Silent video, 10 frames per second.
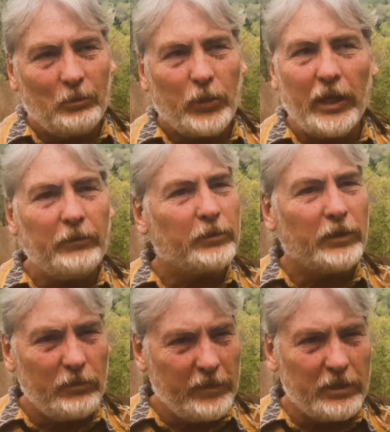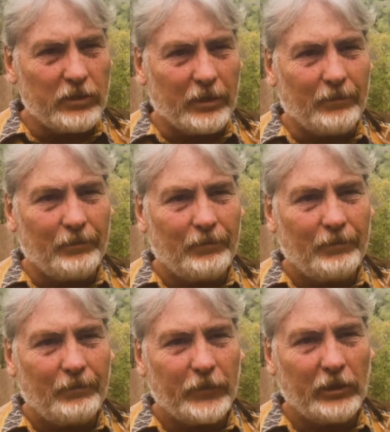prayed for new vision
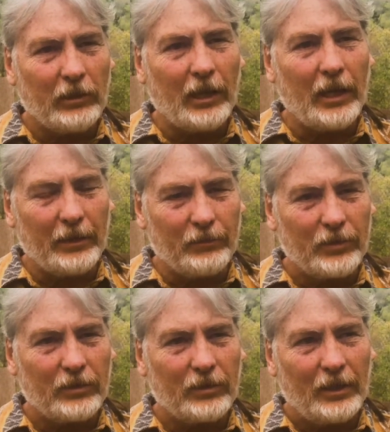for their lives.